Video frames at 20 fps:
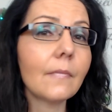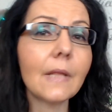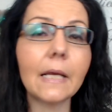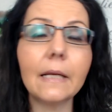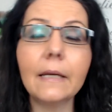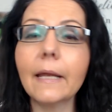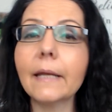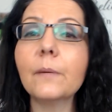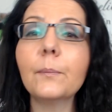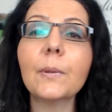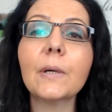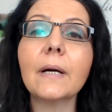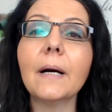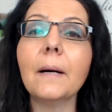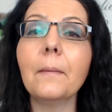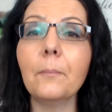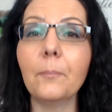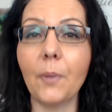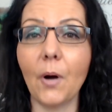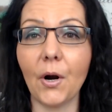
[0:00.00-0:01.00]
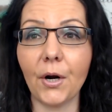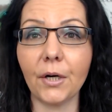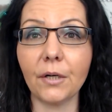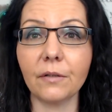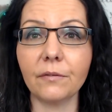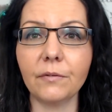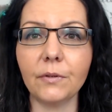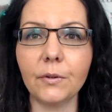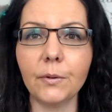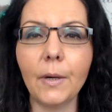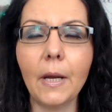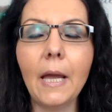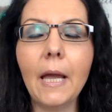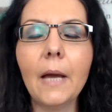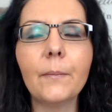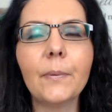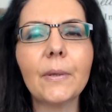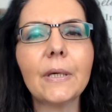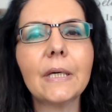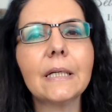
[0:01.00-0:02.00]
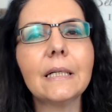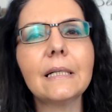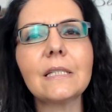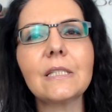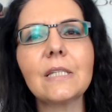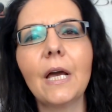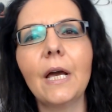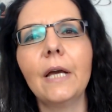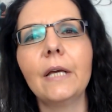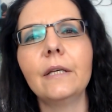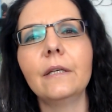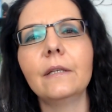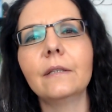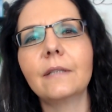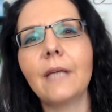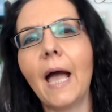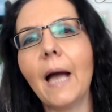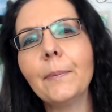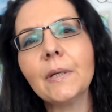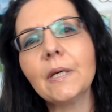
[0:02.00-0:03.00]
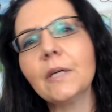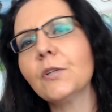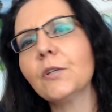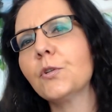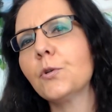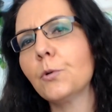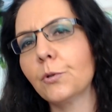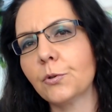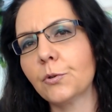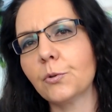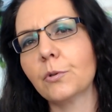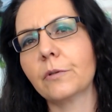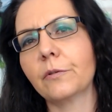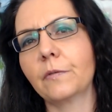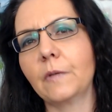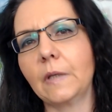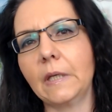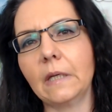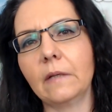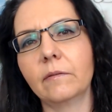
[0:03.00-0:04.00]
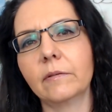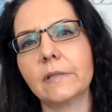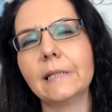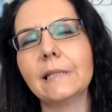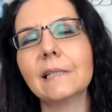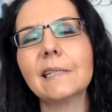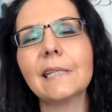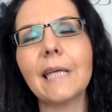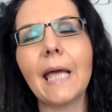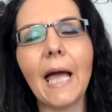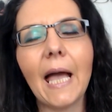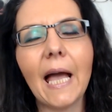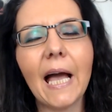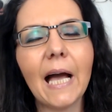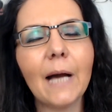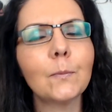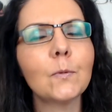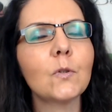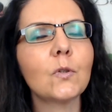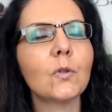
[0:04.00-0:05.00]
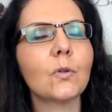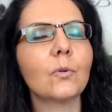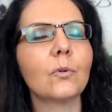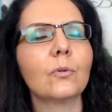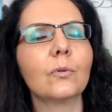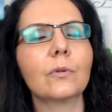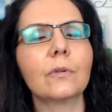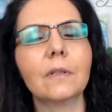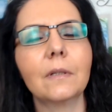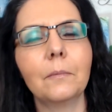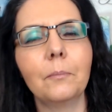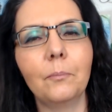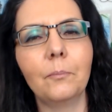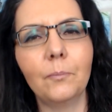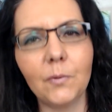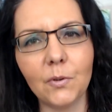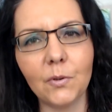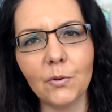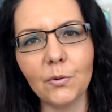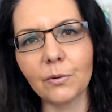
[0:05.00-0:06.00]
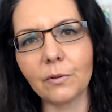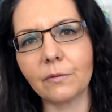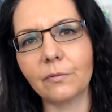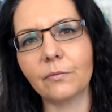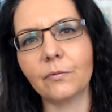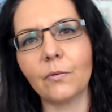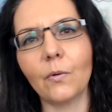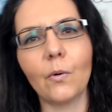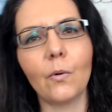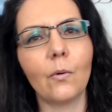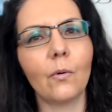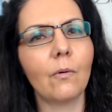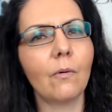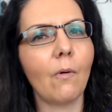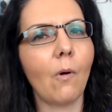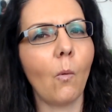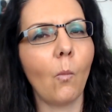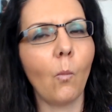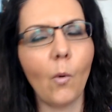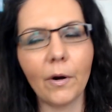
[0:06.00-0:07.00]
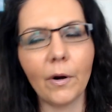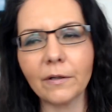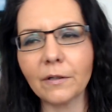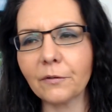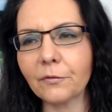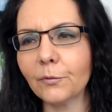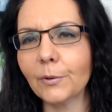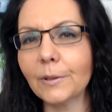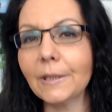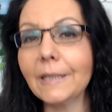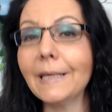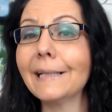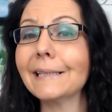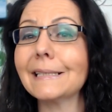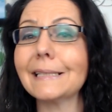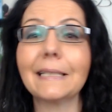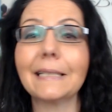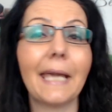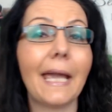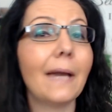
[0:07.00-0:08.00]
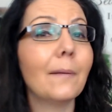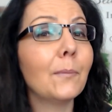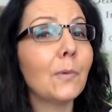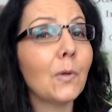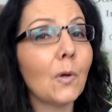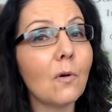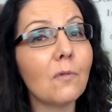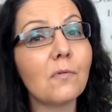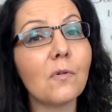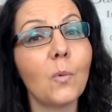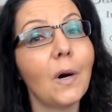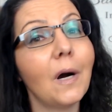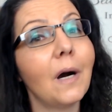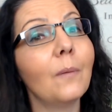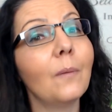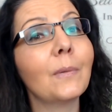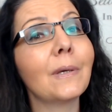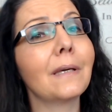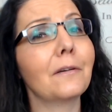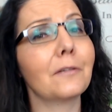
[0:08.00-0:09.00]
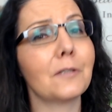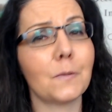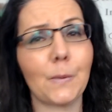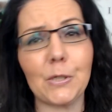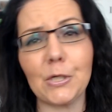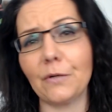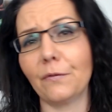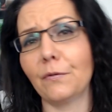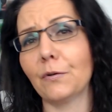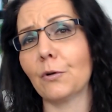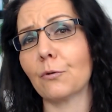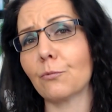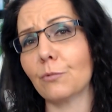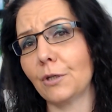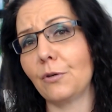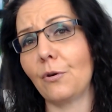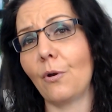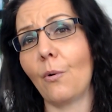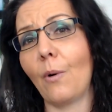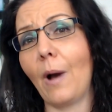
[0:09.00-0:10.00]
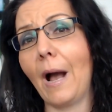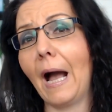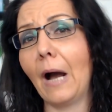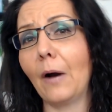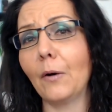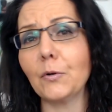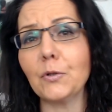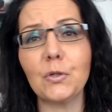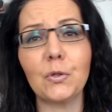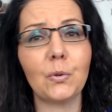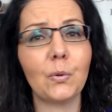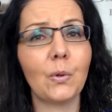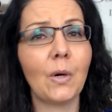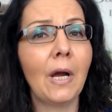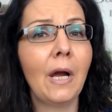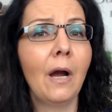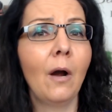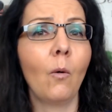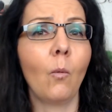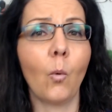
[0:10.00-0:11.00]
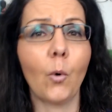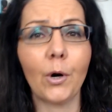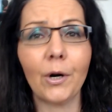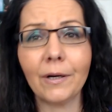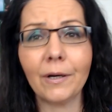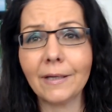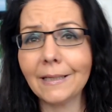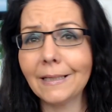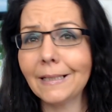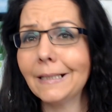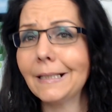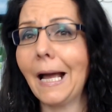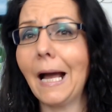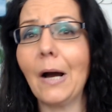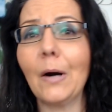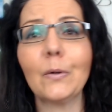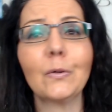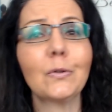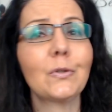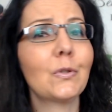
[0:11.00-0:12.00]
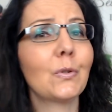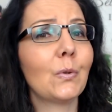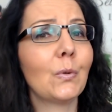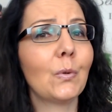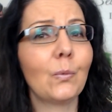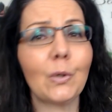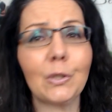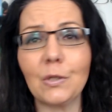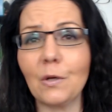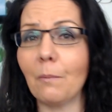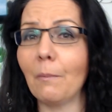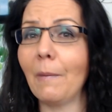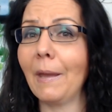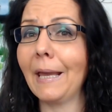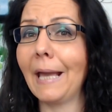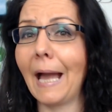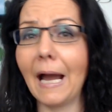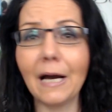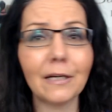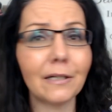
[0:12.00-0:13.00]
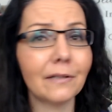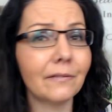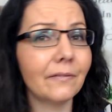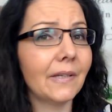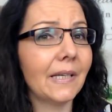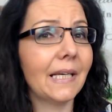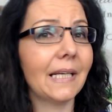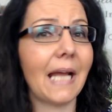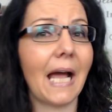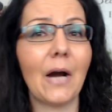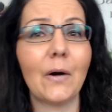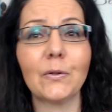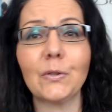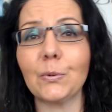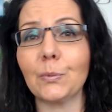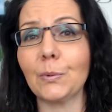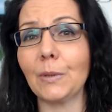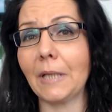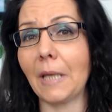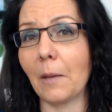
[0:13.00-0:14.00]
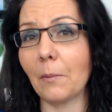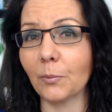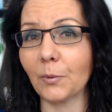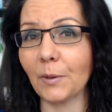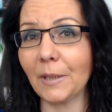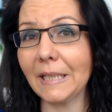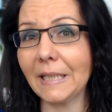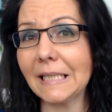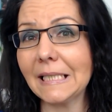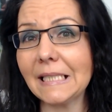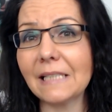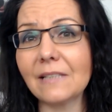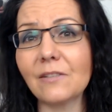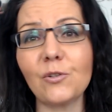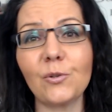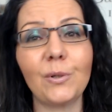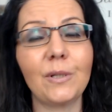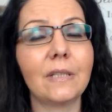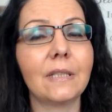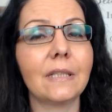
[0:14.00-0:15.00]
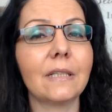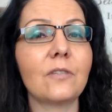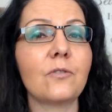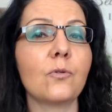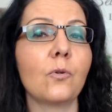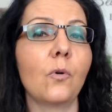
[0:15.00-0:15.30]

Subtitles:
Let it become part of you, because tapping into your intuitive gifts is absolutely beautiful, wonderful. Yes, it can be overwhelming, especially if you don't really know how to work it, what to make out of it, how to really embrace it so it doesn't